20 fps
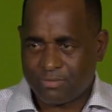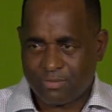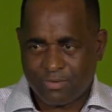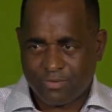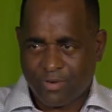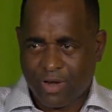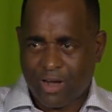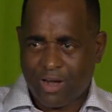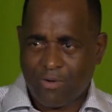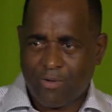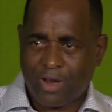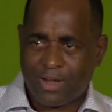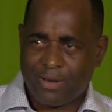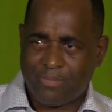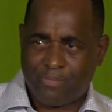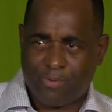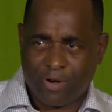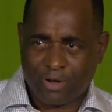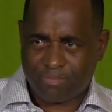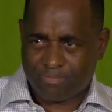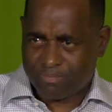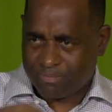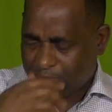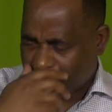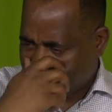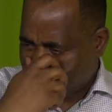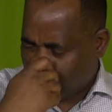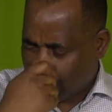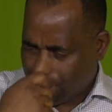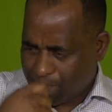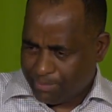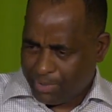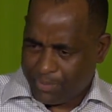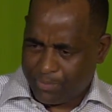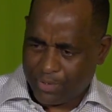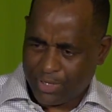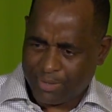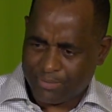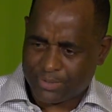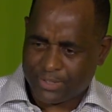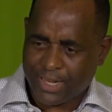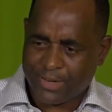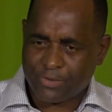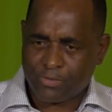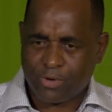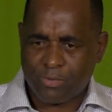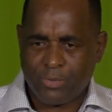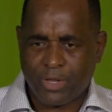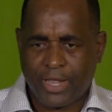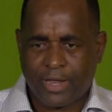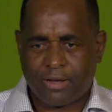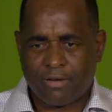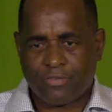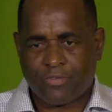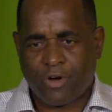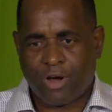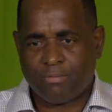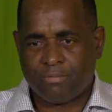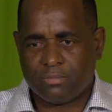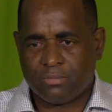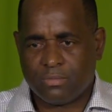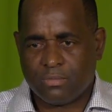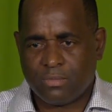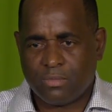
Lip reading: very well the port people themselves would be getting from.